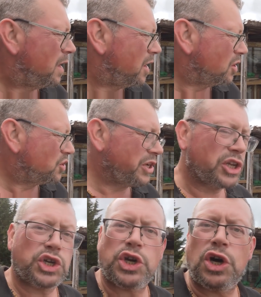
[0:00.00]
you'll see in a
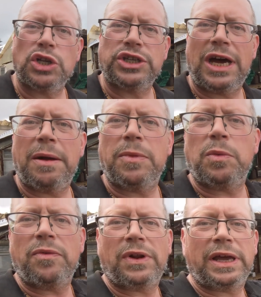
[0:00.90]
short time that
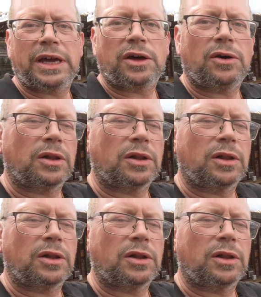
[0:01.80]
we've cleared all